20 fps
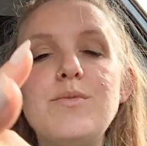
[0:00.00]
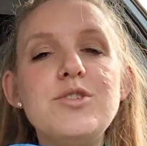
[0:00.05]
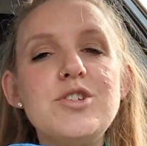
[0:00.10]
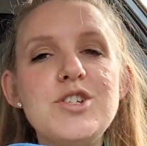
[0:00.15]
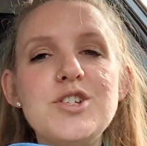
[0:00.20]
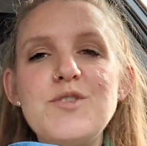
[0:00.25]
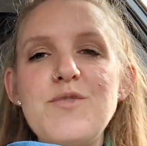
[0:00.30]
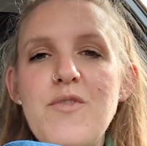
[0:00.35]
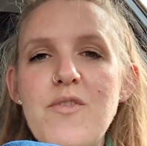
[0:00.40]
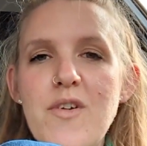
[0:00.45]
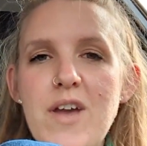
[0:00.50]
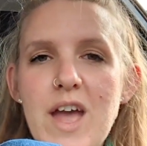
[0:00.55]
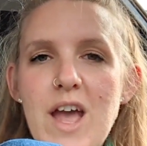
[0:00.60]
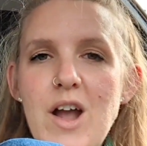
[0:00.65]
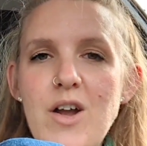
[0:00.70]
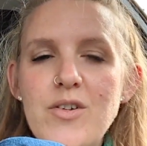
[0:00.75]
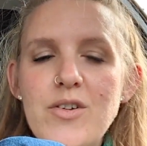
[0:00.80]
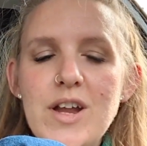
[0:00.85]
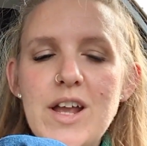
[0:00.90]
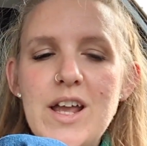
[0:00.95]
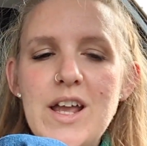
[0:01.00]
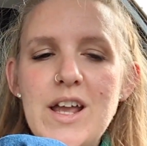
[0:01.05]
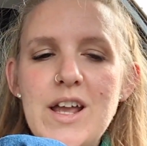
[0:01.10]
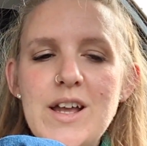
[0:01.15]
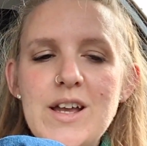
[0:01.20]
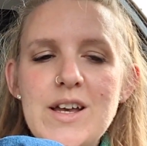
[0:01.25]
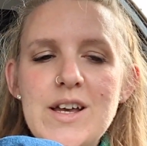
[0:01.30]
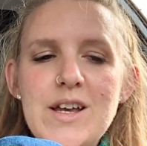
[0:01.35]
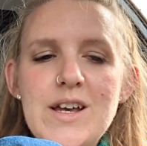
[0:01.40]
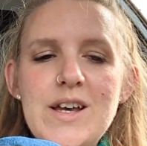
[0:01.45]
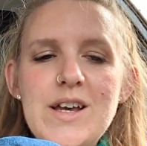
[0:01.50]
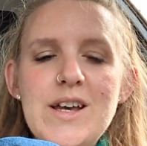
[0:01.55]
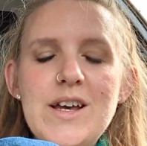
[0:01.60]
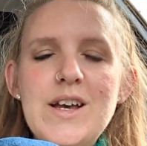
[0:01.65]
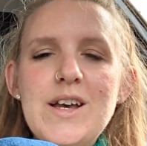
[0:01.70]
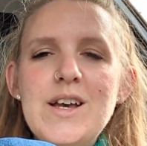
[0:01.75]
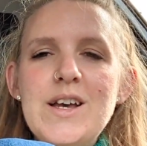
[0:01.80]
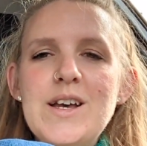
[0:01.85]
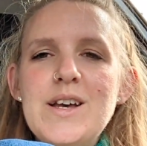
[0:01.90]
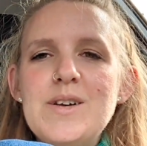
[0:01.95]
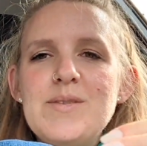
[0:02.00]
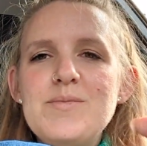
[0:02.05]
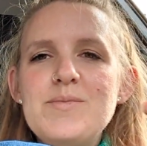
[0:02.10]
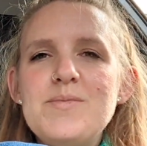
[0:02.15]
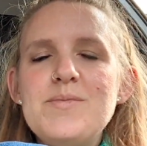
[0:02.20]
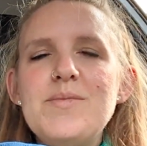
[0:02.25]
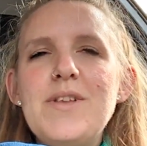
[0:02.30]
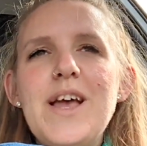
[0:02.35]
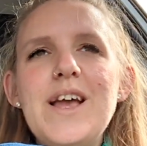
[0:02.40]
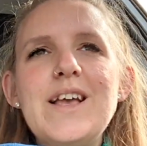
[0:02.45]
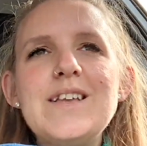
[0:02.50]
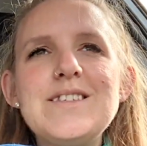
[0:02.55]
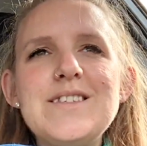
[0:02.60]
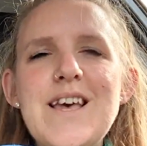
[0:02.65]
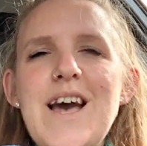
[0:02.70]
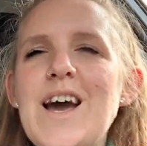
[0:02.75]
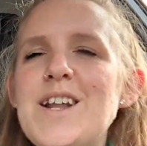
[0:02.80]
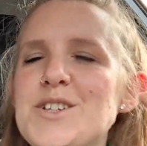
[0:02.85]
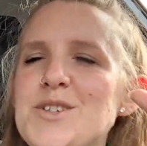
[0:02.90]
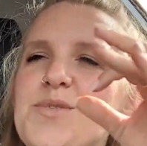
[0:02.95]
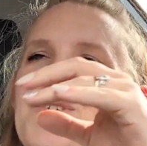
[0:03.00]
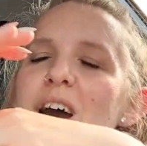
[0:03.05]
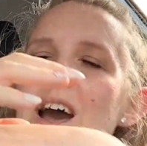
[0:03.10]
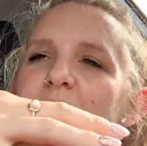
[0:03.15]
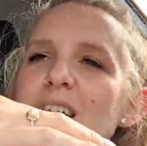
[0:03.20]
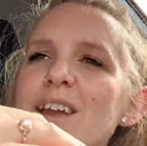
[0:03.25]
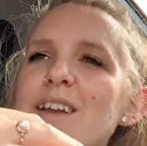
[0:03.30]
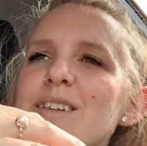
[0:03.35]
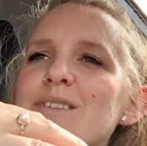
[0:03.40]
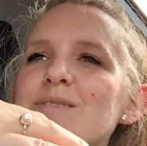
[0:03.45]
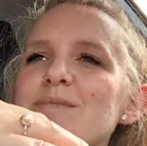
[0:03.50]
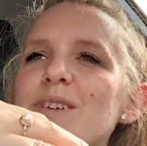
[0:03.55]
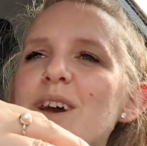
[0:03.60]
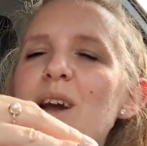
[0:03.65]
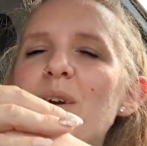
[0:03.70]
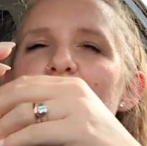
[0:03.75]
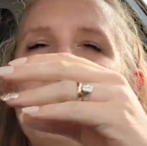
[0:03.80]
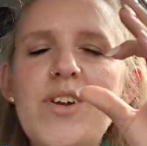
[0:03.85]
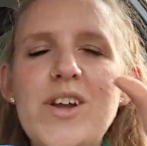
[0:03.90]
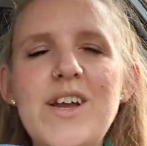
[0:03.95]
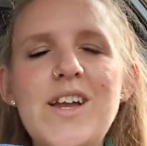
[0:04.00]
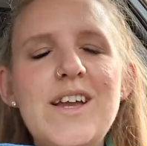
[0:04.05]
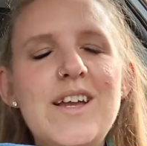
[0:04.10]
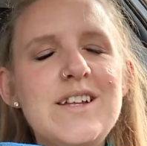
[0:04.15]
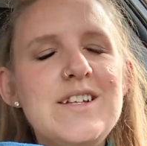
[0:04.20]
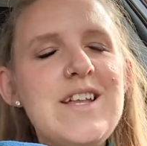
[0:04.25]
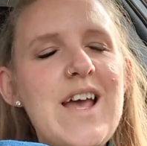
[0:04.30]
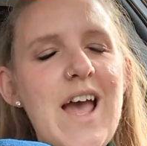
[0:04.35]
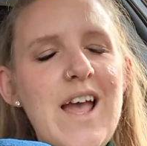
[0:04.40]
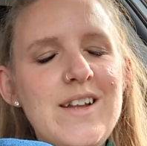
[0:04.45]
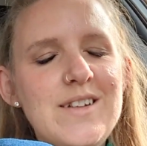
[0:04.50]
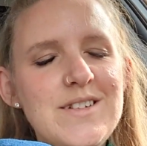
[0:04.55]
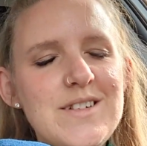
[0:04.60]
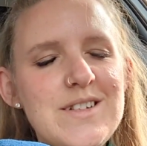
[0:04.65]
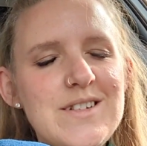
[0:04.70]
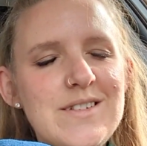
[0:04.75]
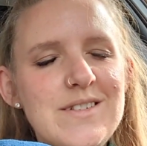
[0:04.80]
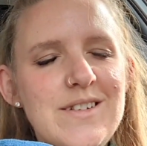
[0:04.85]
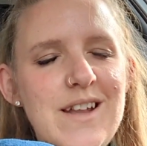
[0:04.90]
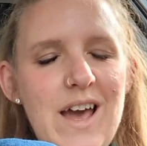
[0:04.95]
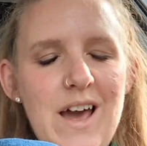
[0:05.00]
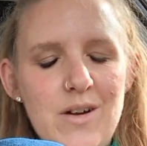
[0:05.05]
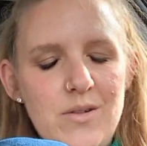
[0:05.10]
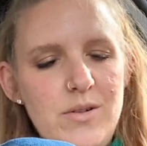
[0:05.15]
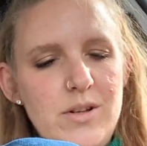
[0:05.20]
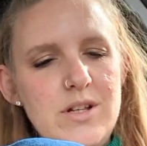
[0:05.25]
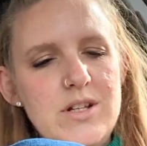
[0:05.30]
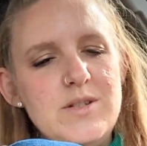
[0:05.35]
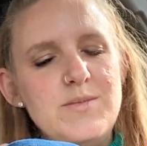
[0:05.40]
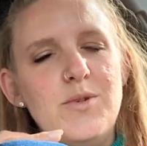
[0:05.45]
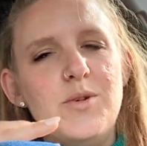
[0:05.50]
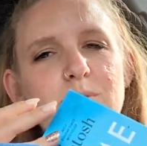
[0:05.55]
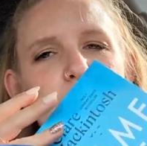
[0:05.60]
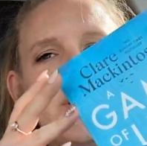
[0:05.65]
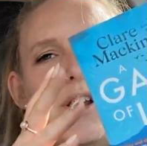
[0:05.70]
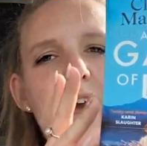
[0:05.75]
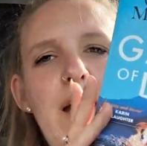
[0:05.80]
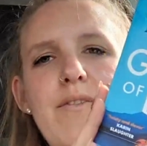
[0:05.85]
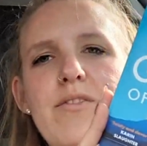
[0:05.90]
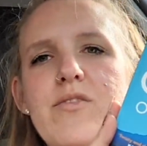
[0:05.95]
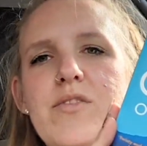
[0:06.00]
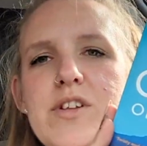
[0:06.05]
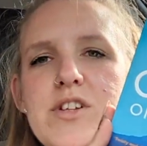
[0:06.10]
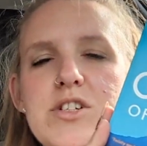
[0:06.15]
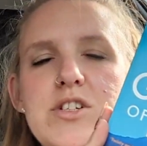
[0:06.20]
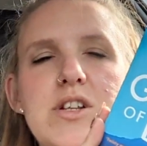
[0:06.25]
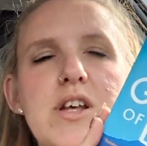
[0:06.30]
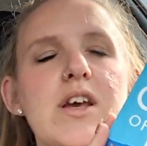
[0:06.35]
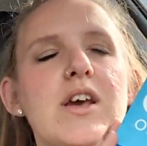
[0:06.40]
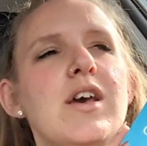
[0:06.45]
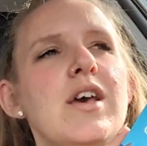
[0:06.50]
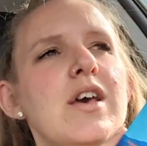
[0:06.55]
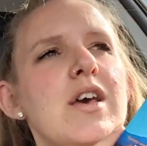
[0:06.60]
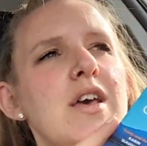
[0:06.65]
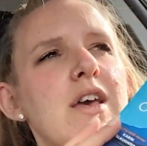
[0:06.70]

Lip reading: was just very, like, satisfying. I'm very content now in this moment, having finished it.